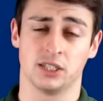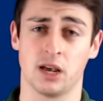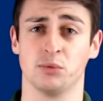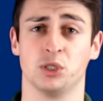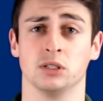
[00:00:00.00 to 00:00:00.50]
in
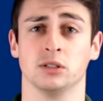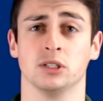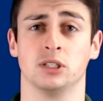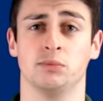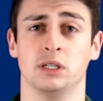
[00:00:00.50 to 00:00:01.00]
temperature
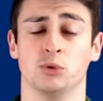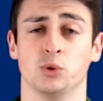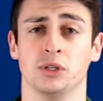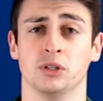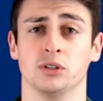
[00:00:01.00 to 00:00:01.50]
to be
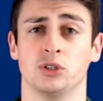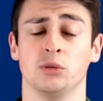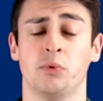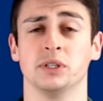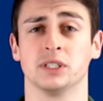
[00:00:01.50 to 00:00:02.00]
between
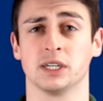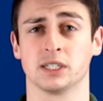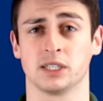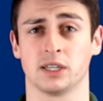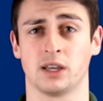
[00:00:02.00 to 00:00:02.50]

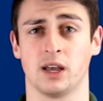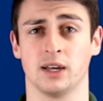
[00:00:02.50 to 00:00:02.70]
2.6